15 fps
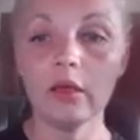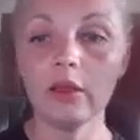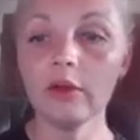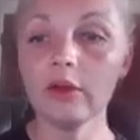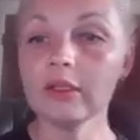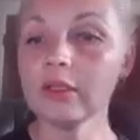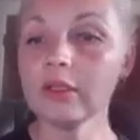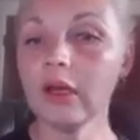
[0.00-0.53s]
There
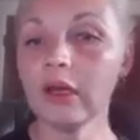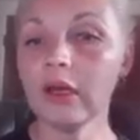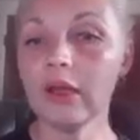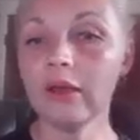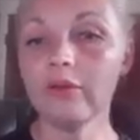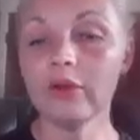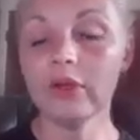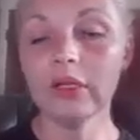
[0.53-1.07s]
is a lot of
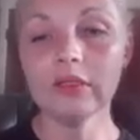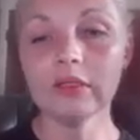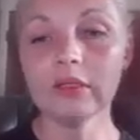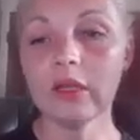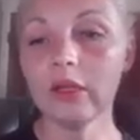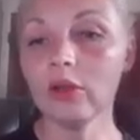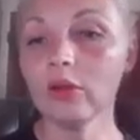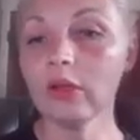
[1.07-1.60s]
evidence
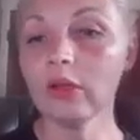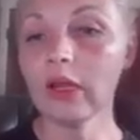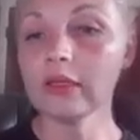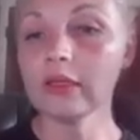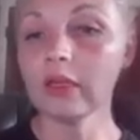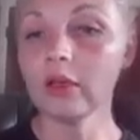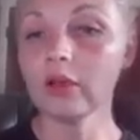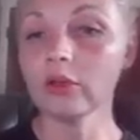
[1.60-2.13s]
that
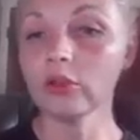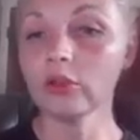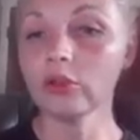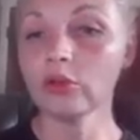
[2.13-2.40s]
utilizing